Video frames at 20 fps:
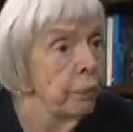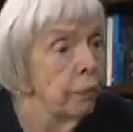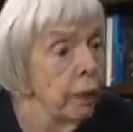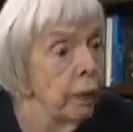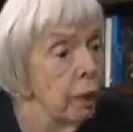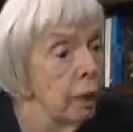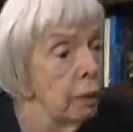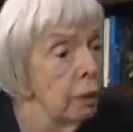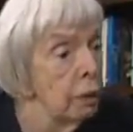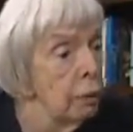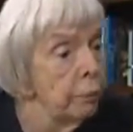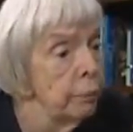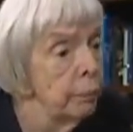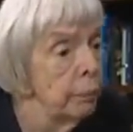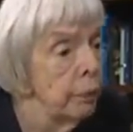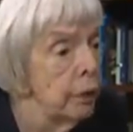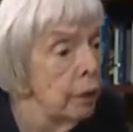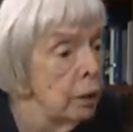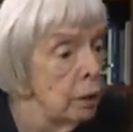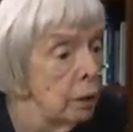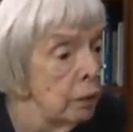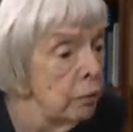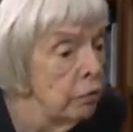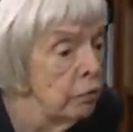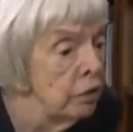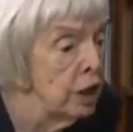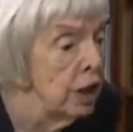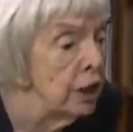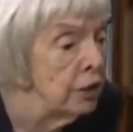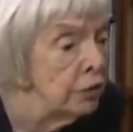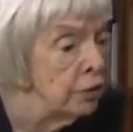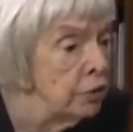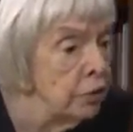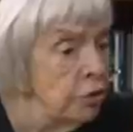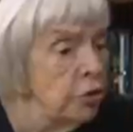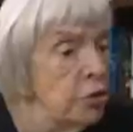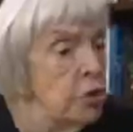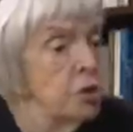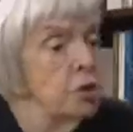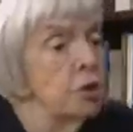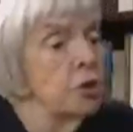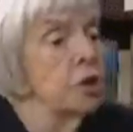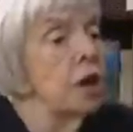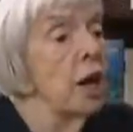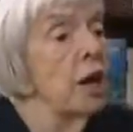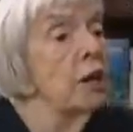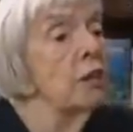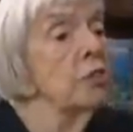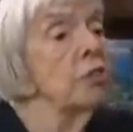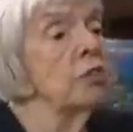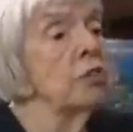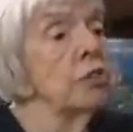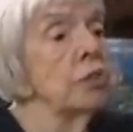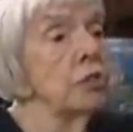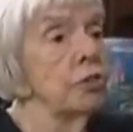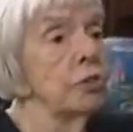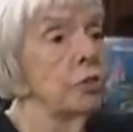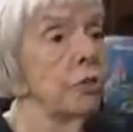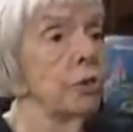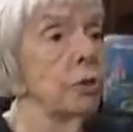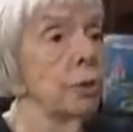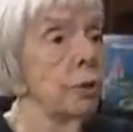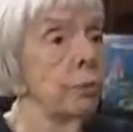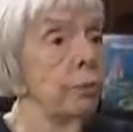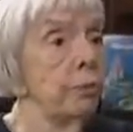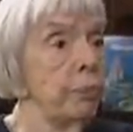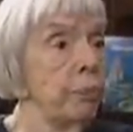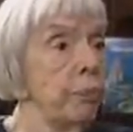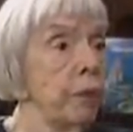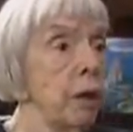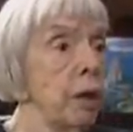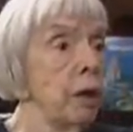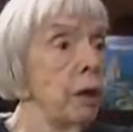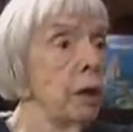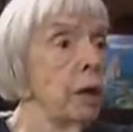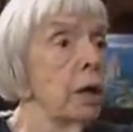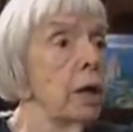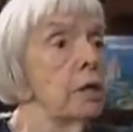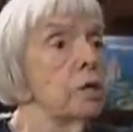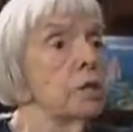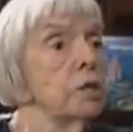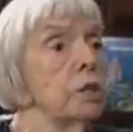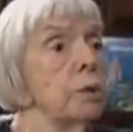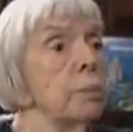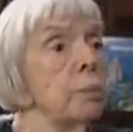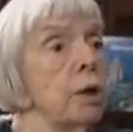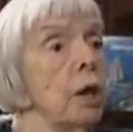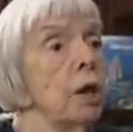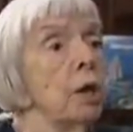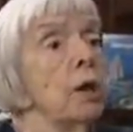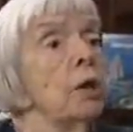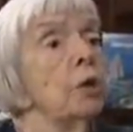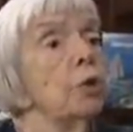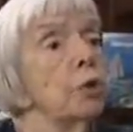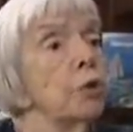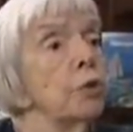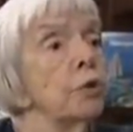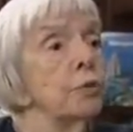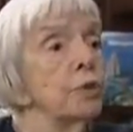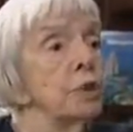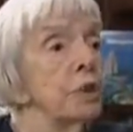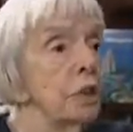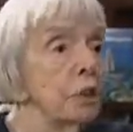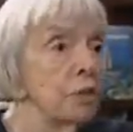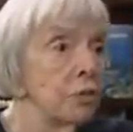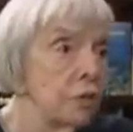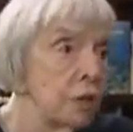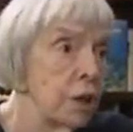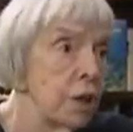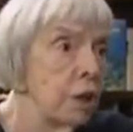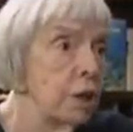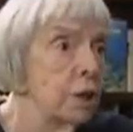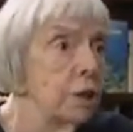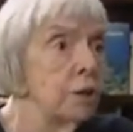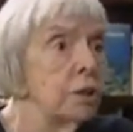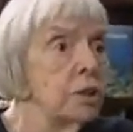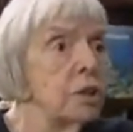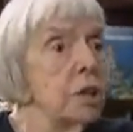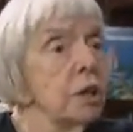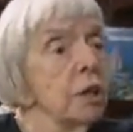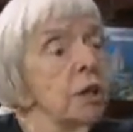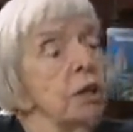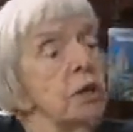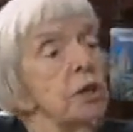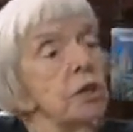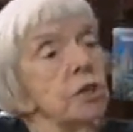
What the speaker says: Those in power can only keep people under control as long as the people allow it.